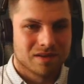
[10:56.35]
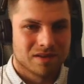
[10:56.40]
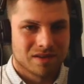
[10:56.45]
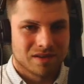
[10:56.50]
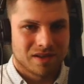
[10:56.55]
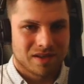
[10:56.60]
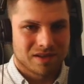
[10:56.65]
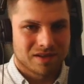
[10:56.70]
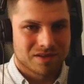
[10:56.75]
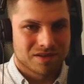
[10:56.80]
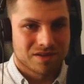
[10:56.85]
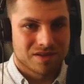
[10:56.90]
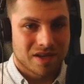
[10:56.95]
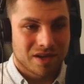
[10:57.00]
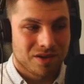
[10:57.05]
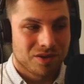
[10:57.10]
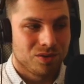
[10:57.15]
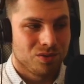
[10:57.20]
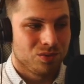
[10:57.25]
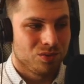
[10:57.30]
like a
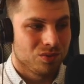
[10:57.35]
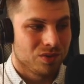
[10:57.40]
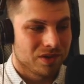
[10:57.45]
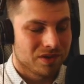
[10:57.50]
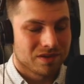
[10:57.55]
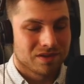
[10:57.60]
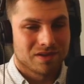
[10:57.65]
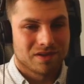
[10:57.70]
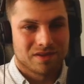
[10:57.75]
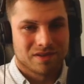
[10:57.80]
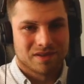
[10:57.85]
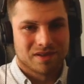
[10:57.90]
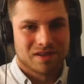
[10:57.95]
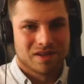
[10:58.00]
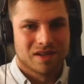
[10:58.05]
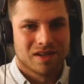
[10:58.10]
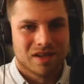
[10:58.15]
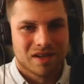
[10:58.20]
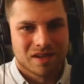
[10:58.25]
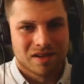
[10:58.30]
secured
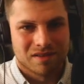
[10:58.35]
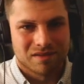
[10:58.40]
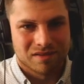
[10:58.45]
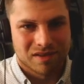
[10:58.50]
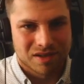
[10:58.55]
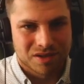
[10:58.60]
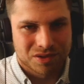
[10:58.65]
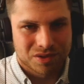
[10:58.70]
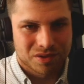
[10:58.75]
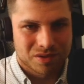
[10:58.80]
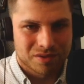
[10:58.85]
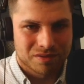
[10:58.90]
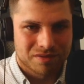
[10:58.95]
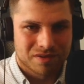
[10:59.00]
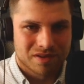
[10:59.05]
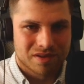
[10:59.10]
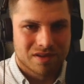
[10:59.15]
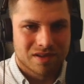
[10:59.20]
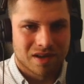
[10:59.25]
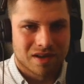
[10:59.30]
version
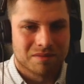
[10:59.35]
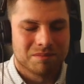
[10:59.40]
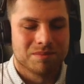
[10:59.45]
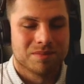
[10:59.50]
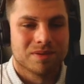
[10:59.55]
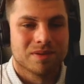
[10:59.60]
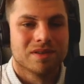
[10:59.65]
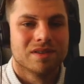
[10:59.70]
of dup,